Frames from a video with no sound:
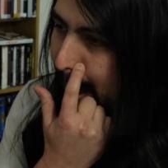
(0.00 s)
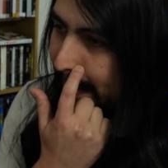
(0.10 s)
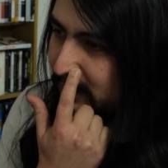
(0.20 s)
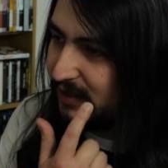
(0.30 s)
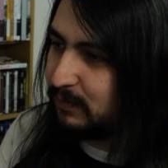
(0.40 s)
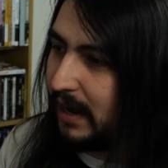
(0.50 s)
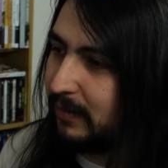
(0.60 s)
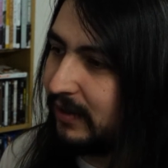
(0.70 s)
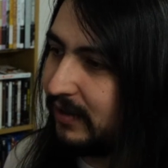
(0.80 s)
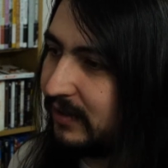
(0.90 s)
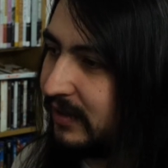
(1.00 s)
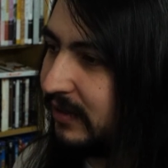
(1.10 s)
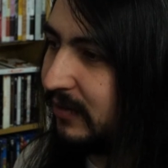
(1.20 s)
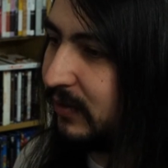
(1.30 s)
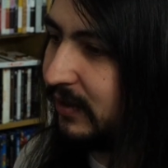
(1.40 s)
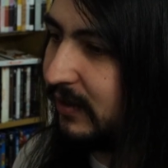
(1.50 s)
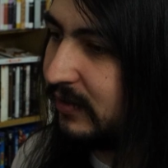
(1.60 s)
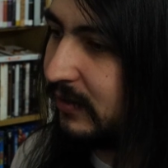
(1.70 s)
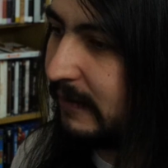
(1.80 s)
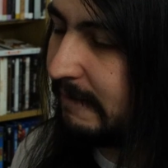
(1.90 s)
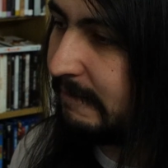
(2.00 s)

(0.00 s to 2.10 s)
I'm surprised Babylon didn't get one, honestly.